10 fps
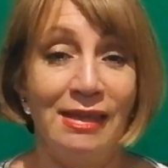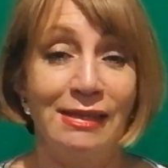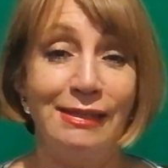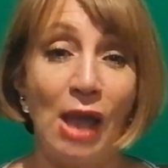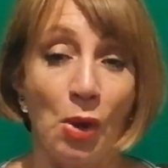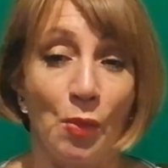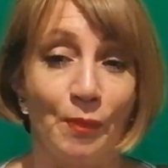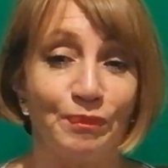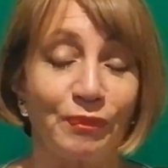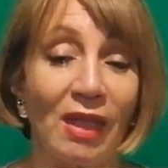So,
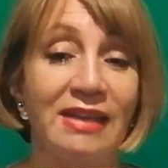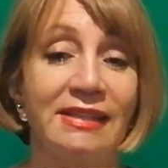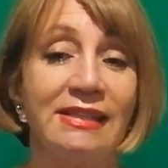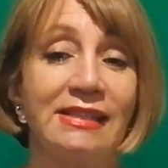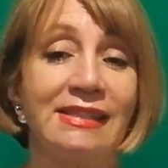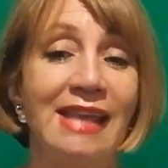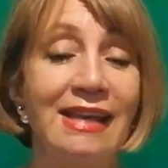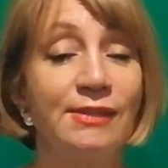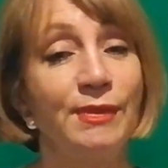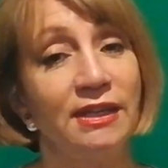
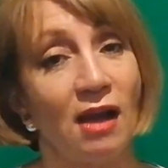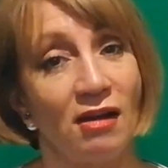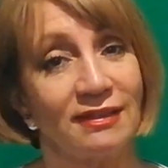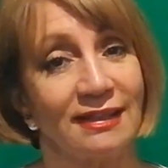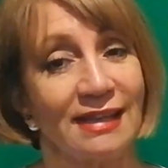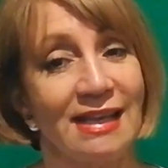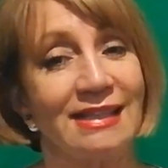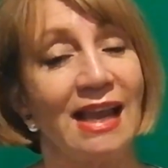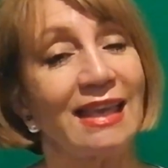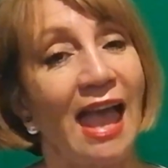sex with a
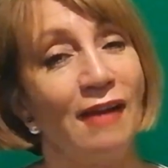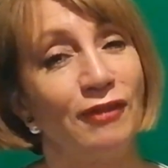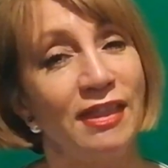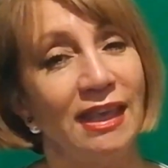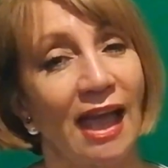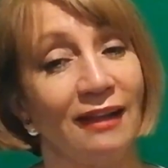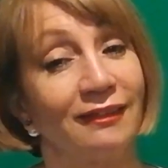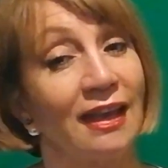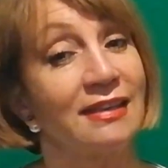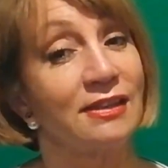narcissist, like everything
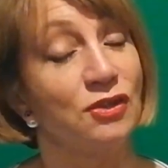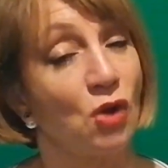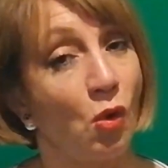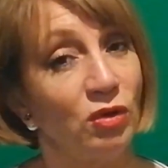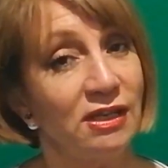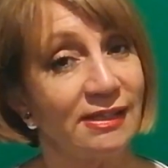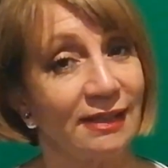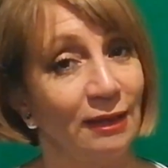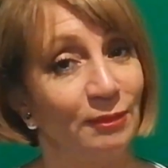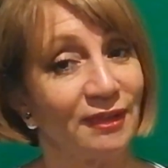else, is not what it
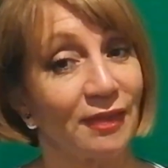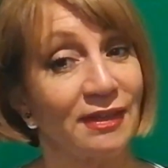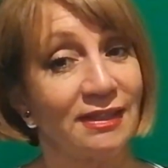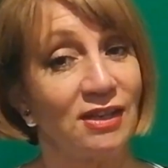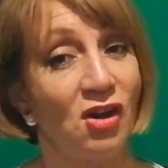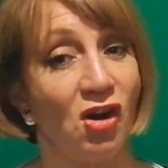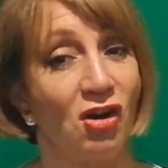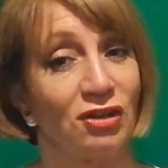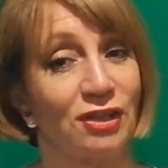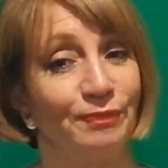seems at the
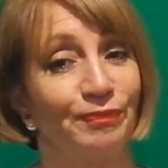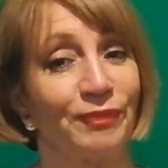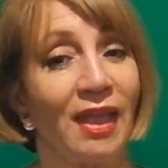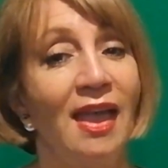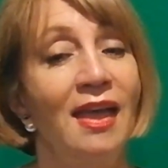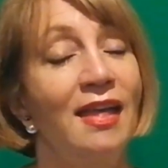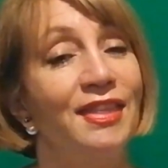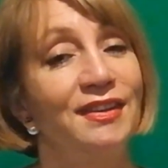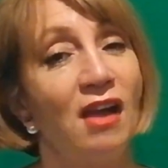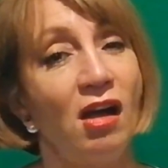start.
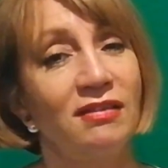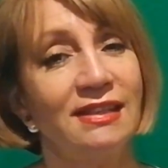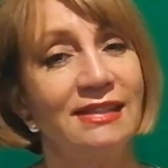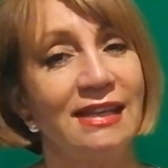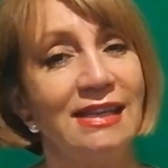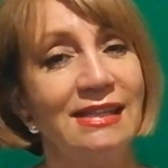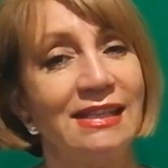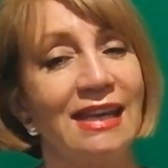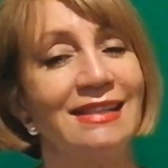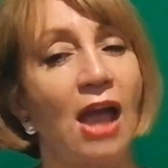The
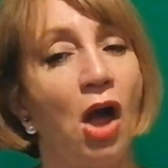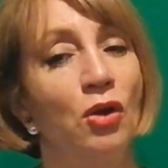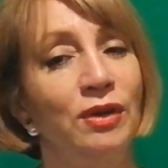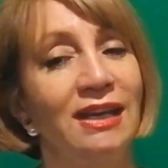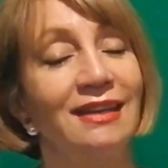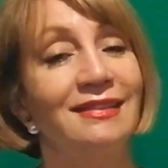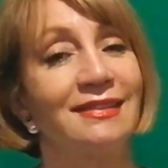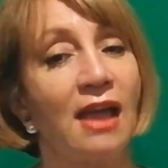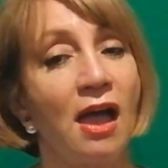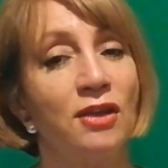narcissist is only
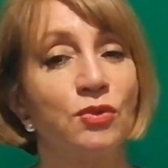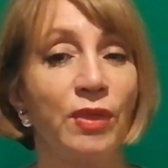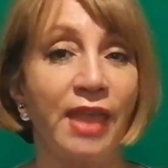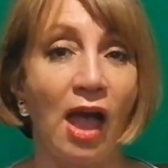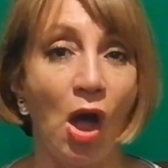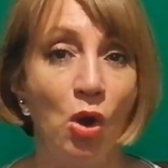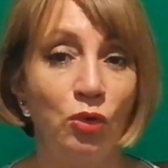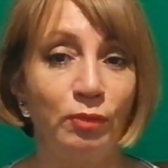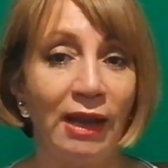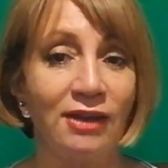concerned with their
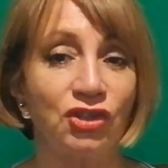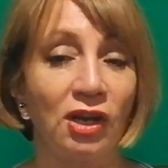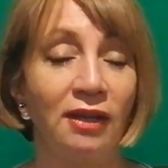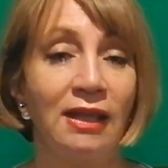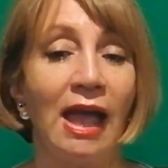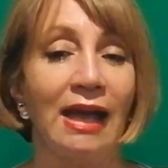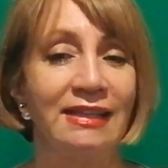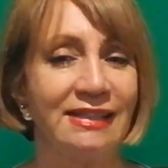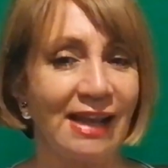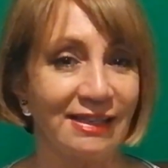own pleasure
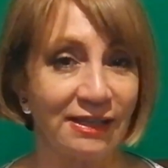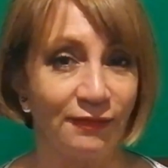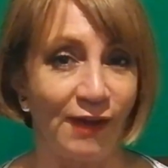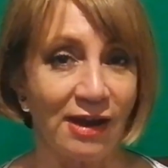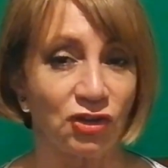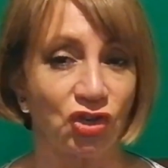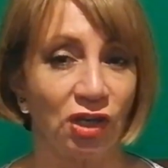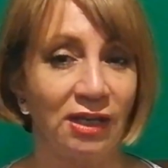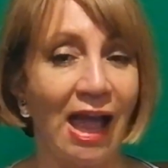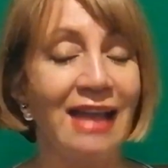and
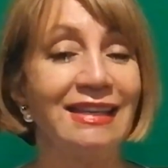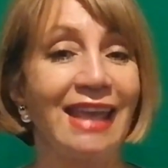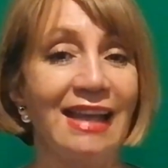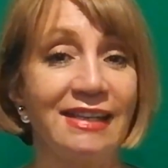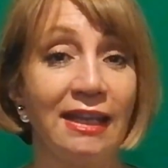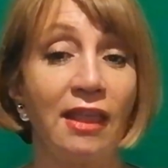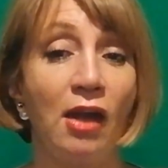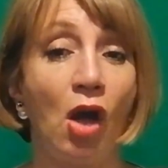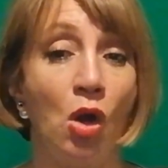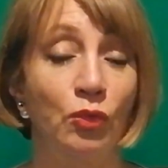satisfaction and getting
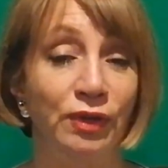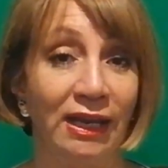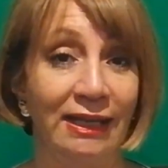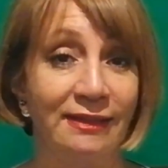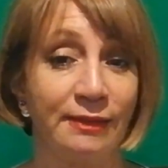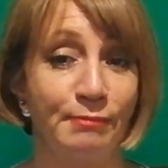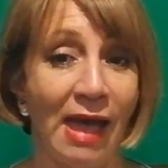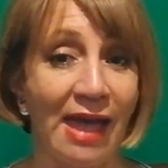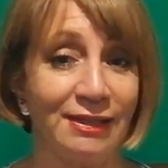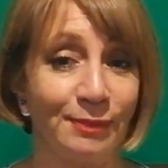their own needs
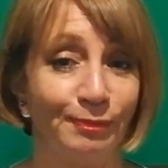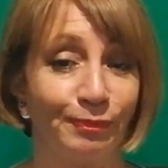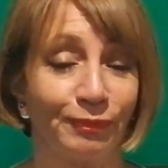met.